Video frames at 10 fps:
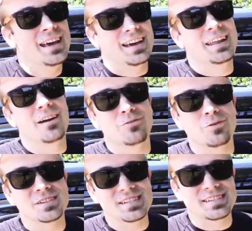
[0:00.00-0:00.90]
And that, of
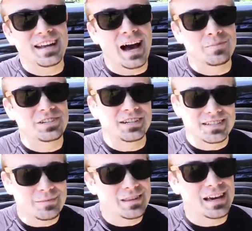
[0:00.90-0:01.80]
course, is an option on
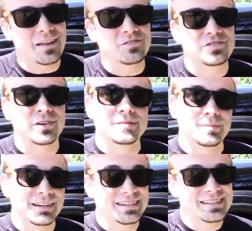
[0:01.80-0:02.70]
some of the other trims,
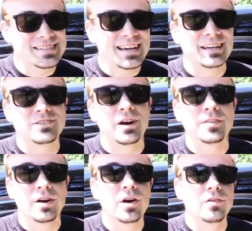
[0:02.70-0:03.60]
but it is standard on
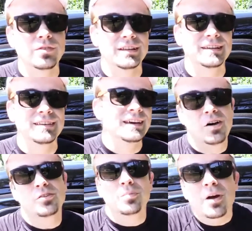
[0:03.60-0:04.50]
the Overland.
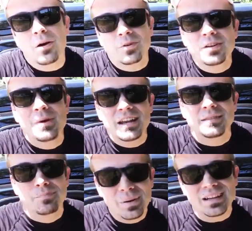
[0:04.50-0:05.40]
Although it probably wouldn't have made a
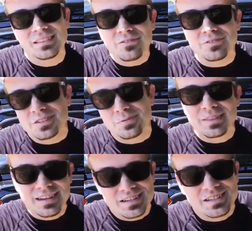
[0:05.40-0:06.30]
big difference with
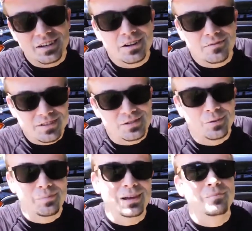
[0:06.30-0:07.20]
the exterior of this
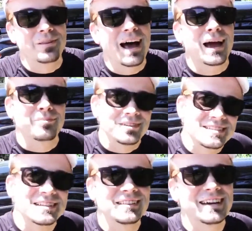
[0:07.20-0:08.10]
one being black, but
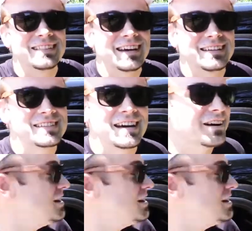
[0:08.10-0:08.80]
still like that it's there.